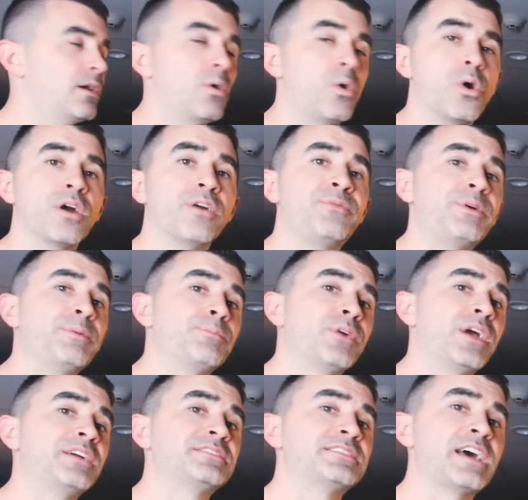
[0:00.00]
Or if
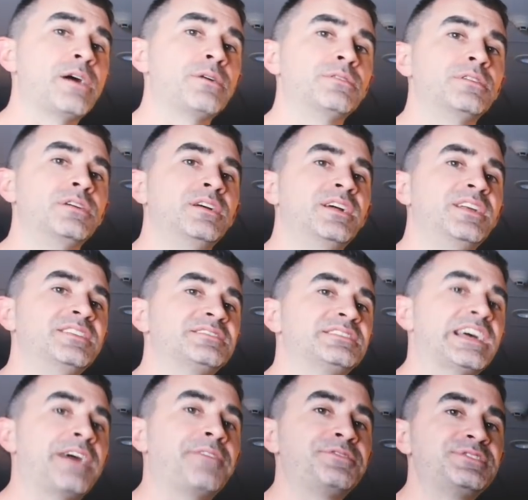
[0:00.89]
it breaks out and it
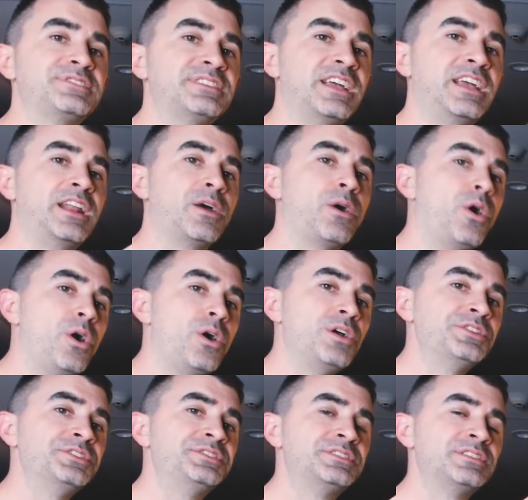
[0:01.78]
stuffs and it
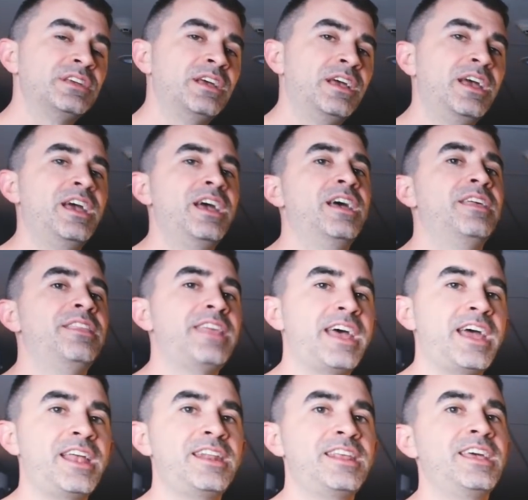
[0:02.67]
holds,
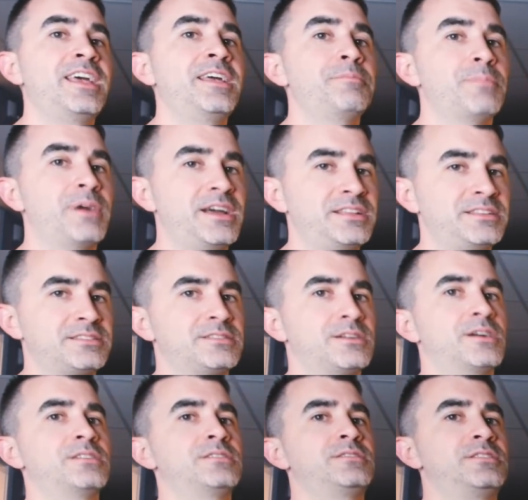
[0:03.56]
then it might
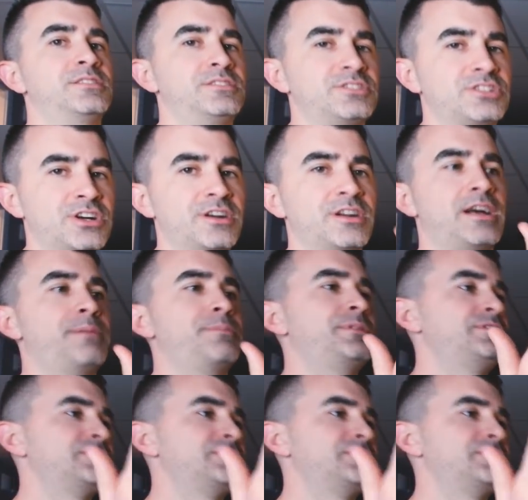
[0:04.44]
start to churn up